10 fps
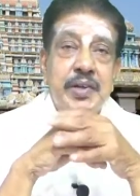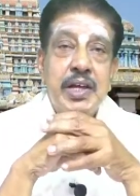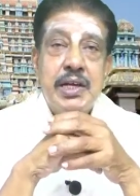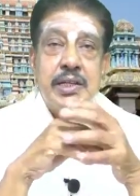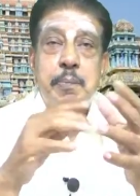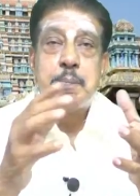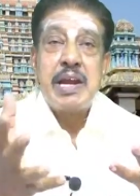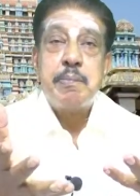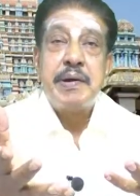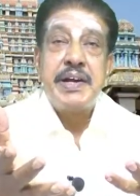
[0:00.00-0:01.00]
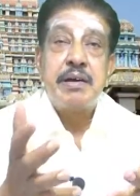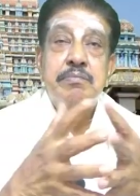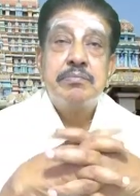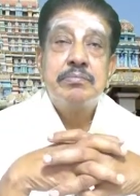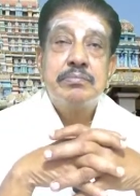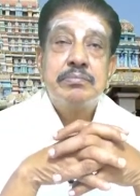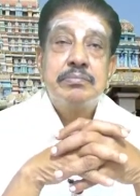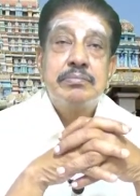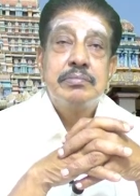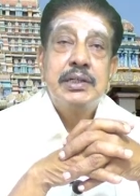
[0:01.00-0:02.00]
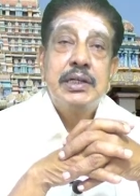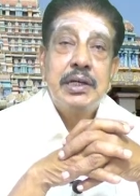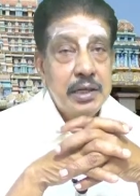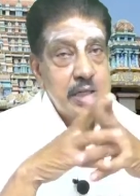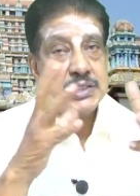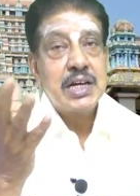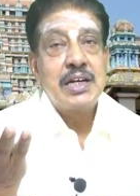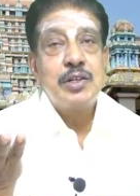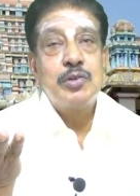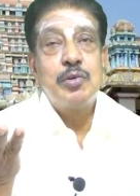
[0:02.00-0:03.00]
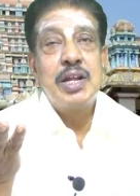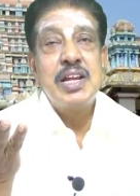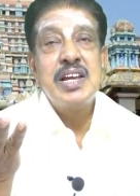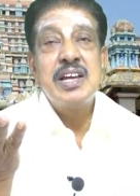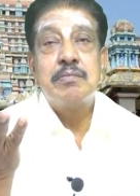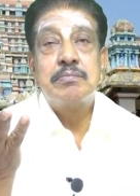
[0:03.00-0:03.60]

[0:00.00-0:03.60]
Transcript: The Palipitam, it is called Tulalingam.